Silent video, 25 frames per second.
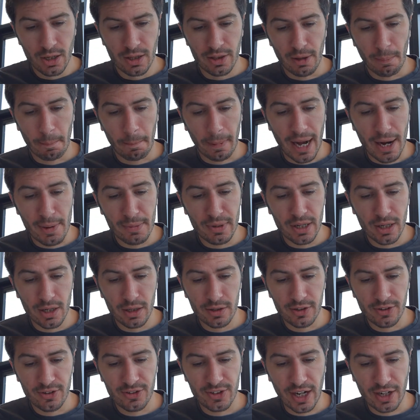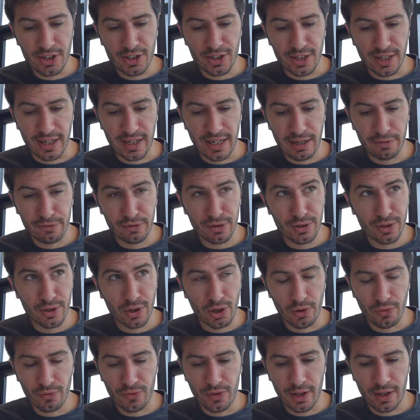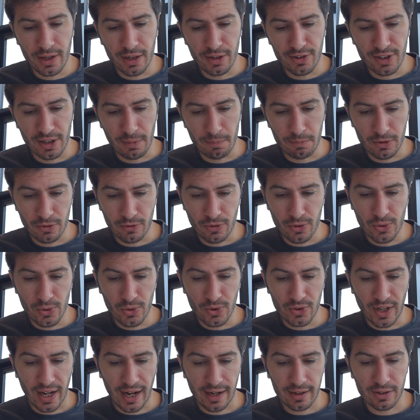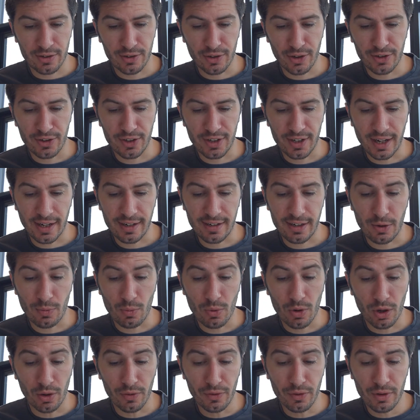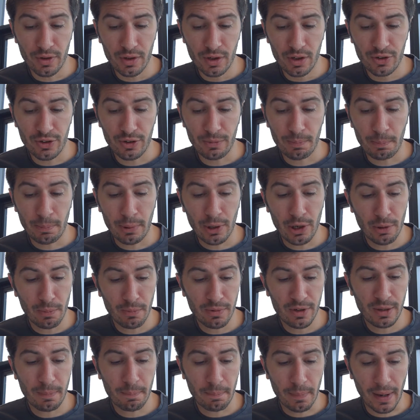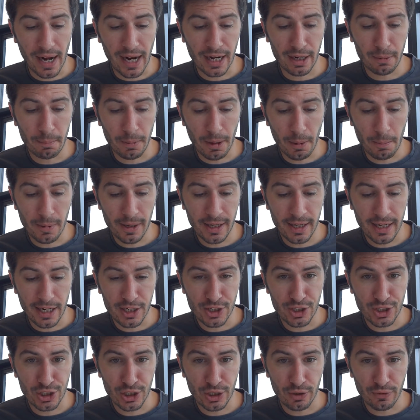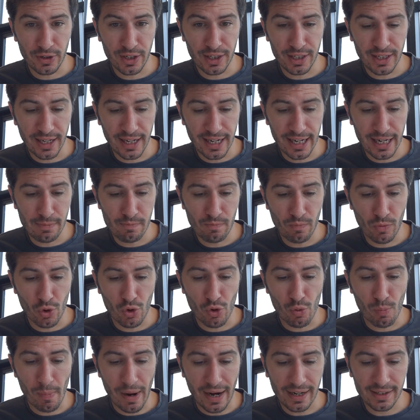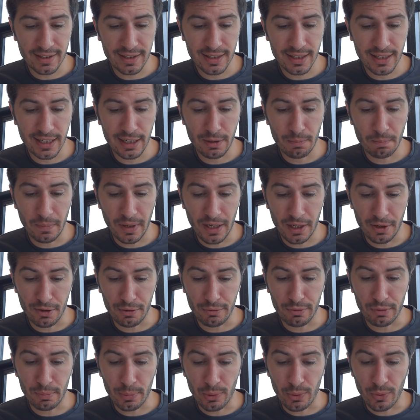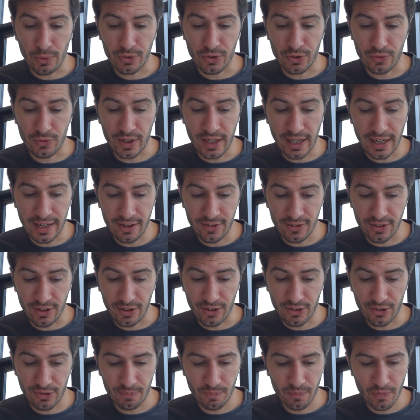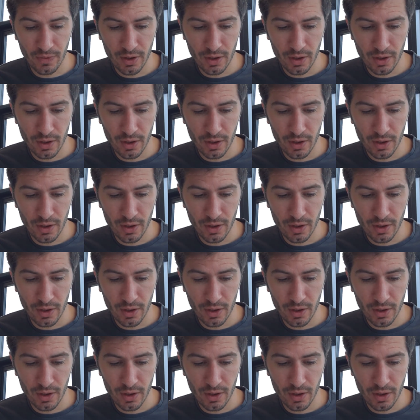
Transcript: The power under Section 11 of the Contempt of Court Act 1981 to permanently ban publication of a name or matter in media reports of cases.